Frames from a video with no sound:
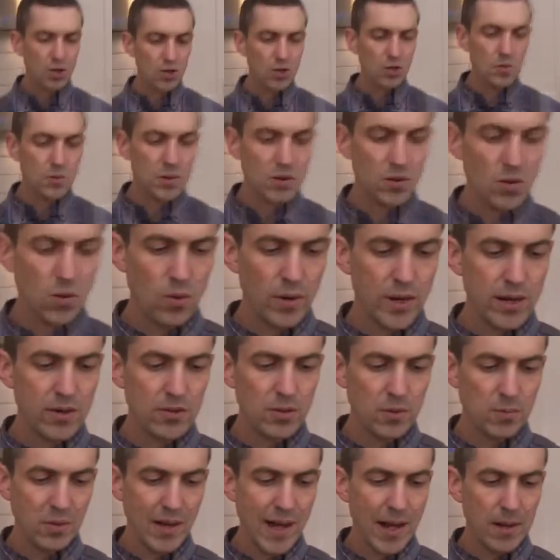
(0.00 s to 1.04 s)
cumin,
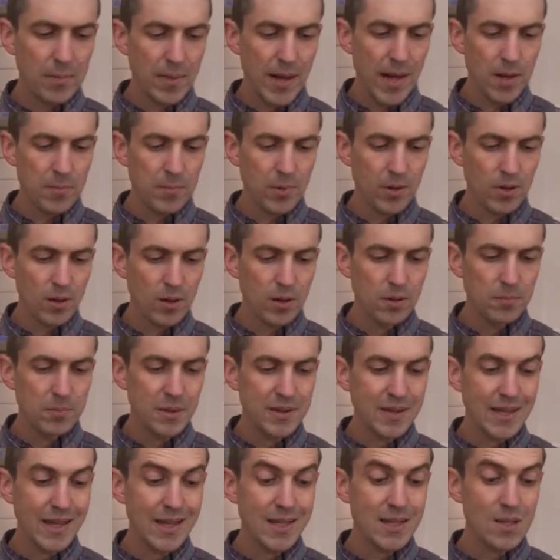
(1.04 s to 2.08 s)
coriander, black pepper,
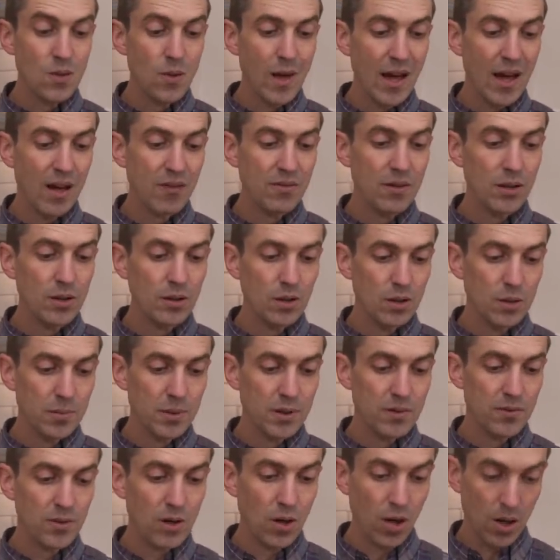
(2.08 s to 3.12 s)
but then you have a little
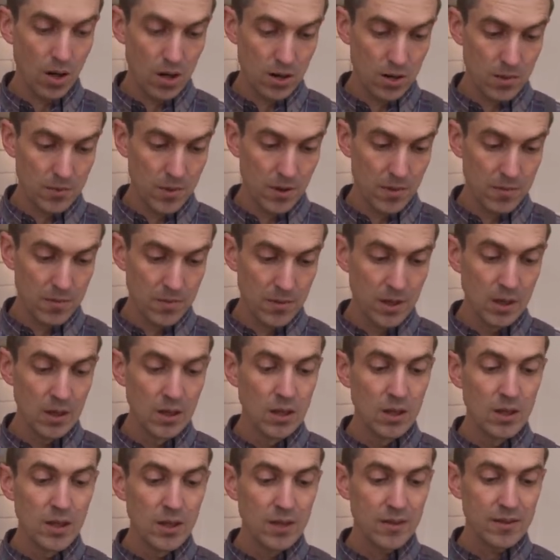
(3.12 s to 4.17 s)
bit of cardamom,
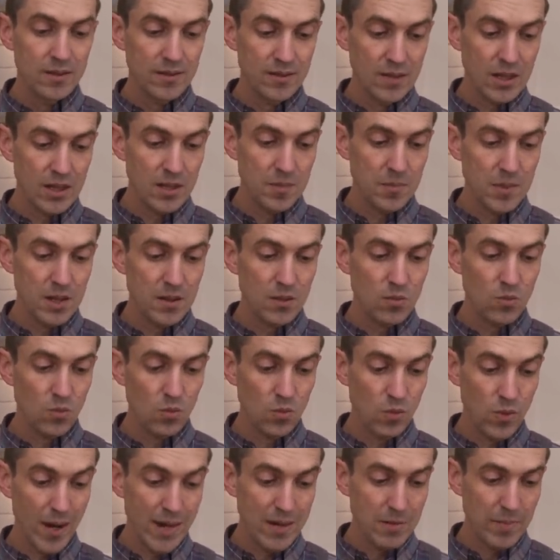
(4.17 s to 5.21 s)
cinnamon,
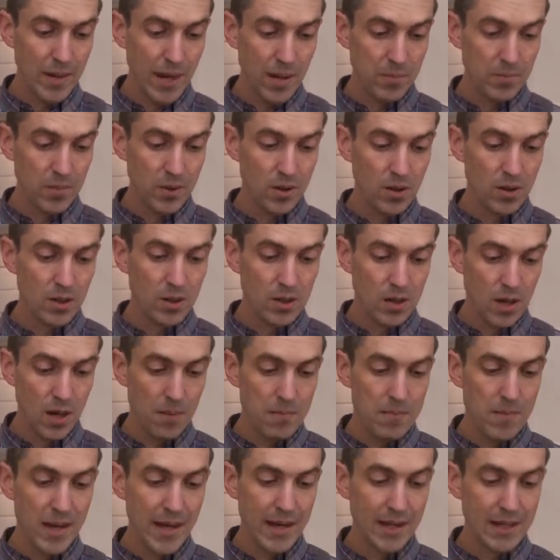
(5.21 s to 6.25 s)
red pepper,
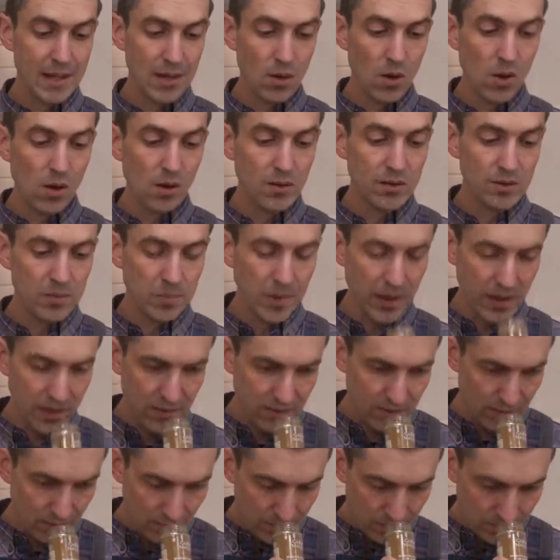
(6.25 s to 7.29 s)
nutmeg, and
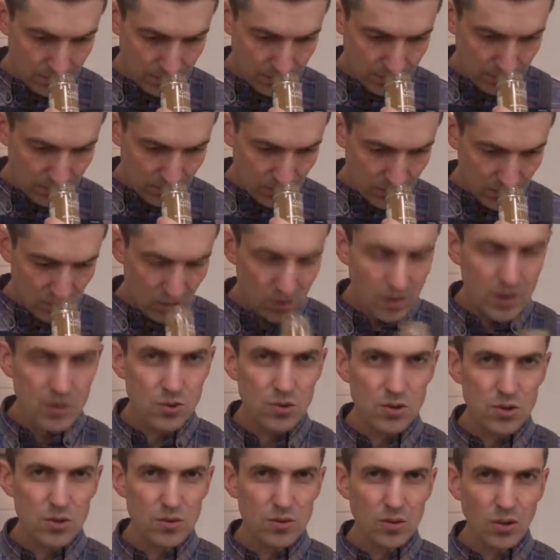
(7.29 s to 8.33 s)
allspice. So you
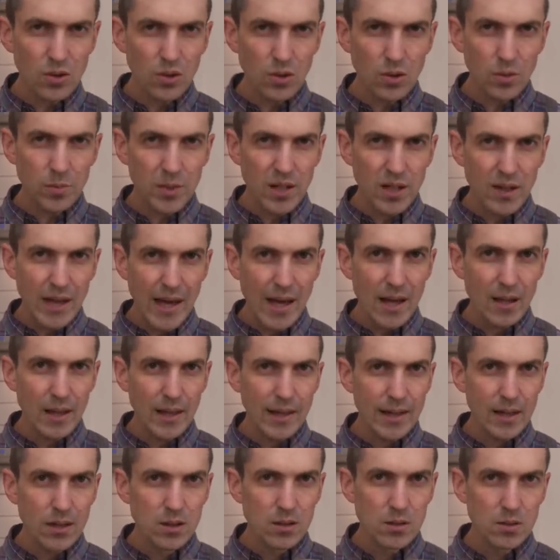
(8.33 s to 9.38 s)
introduce a little bit of that
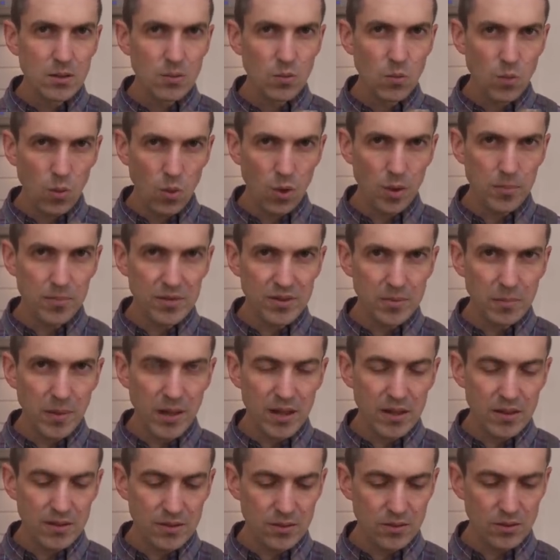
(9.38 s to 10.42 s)
like warm
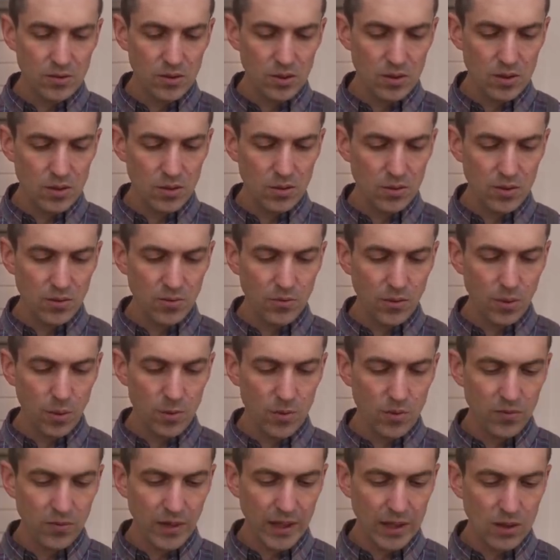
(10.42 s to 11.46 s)
spice, you know, in the form
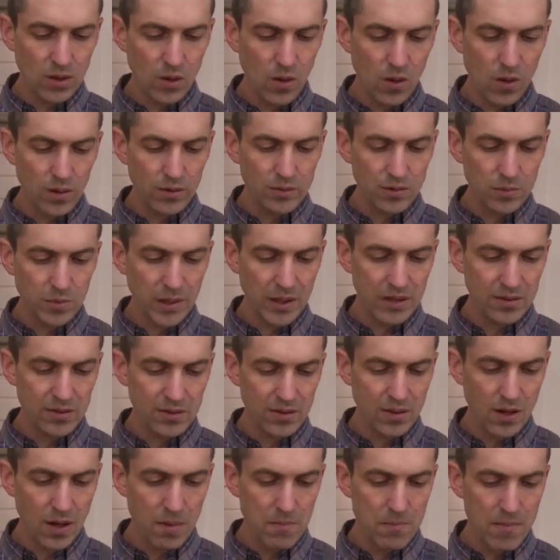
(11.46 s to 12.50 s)
of like the allspice,
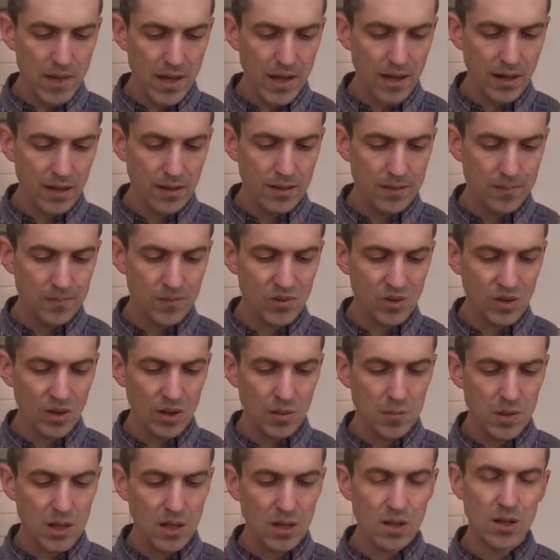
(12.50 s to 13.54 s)
nutmeg,
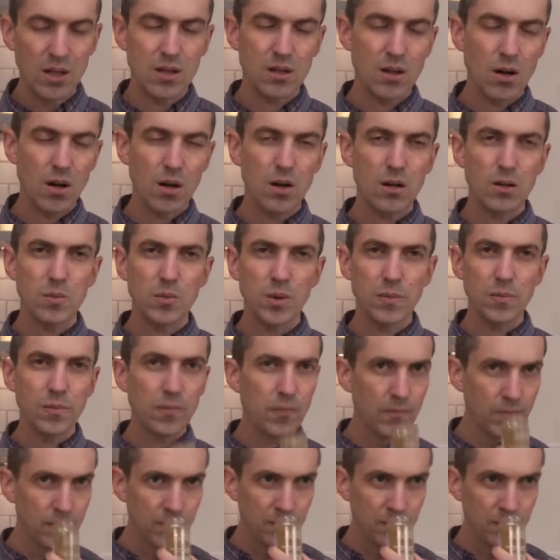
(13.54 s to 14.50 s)
cinnamon, and then cardamom.